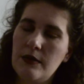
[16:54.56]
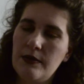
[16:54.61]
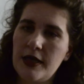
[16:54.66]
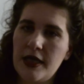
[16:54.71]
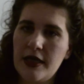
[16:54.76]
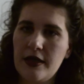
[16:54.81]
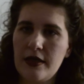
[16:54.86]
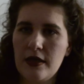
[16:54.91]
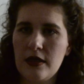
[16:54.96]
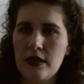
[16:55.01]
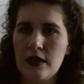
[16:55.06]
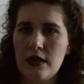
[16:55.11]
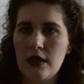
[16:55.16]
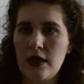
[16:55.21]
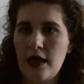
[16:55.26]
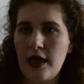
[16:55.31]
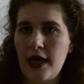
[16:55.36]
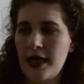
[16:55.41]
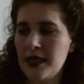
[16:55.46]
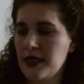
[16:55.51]
but
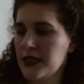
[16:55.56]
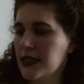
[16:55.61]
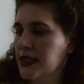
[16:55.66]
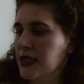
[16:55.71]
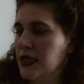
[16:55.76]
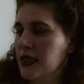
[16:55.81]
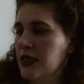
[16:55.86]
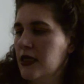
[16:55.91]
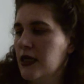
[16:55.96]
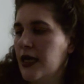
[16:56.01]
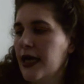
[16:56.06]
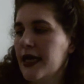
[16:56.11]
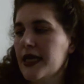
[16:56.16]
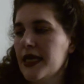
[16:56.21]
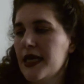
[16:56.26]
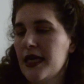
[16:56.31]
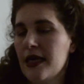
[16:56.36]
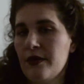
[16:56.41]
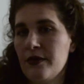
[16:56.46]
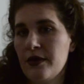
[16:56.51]
honestly, I
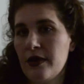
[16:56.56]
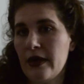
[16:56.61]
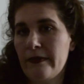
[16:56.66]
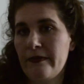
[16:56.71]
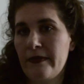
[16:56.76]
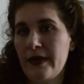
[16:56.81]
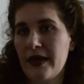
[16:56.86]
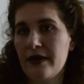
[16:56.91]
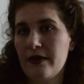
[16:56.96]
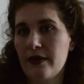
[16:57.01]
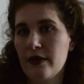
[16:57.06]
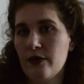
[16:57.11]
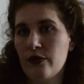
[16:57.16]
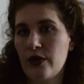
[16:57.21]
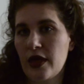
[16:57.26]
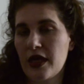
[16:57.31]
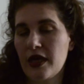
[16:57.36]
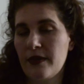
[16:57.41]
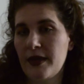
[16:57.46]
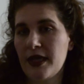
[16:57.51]
can't
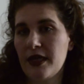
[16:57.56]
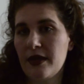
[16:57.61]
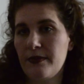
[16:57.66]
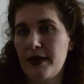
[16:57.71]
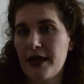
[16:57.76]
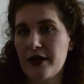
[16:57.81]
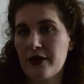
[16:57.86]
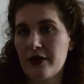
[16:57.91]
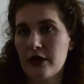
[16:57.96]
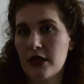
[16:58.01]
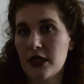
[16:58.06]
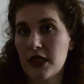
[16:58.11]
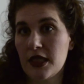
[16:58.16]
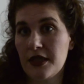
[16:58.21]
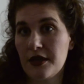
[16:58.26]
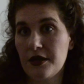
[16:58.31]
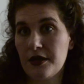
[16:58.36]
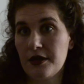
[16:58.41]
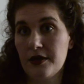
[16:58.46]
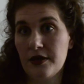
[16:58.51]
recommend a better
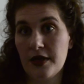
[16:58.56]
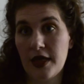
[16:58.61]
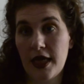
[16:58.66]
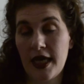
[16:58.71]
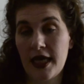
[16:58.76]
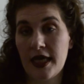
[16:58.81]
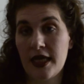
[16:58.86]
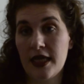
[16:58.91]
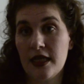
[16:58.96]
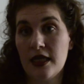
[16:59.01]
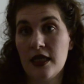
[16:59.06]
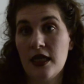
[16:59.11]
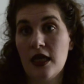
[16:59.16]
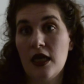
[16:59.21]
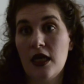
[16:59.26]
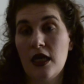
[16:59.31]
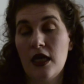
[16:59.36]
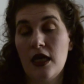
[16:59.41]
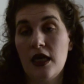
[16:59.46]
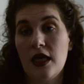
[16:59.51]
cleaner, and
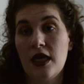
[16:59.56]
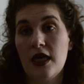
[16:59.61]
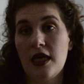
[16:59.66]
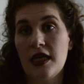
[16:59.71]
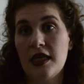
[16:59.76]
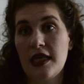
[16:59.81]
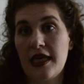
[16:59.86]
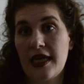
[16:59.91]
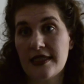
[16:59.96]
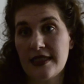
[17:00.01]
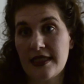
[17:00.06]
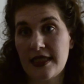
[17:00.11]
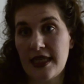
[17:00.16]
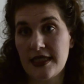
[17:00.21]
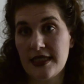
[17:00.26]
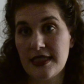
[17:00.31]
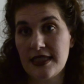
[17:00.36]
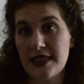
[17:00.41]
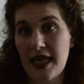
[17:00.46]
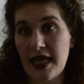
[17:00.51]
it has a
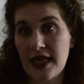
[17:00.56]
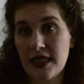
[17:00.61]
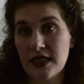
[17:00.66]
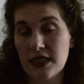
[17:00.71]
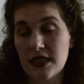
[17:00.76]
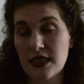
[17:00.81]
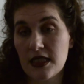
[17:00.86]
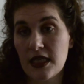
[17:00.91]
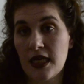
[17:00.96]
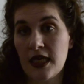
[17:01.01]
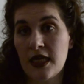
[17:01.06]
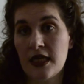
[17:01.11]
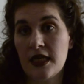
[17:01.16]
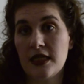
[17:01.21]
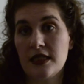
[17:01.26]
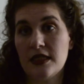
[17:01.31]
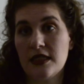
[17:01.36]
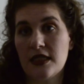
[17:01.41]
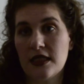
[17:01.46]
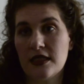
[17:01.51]
nice scent, and
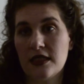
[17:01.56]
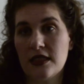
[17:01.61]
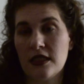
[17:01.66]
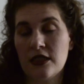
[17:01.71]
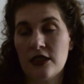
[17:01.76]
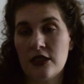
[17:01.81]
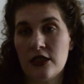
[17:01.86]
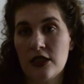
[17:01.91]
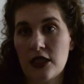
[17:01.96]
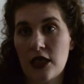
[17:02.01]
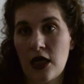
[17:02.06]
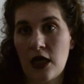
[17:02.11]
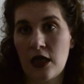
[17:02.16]
it doesn't,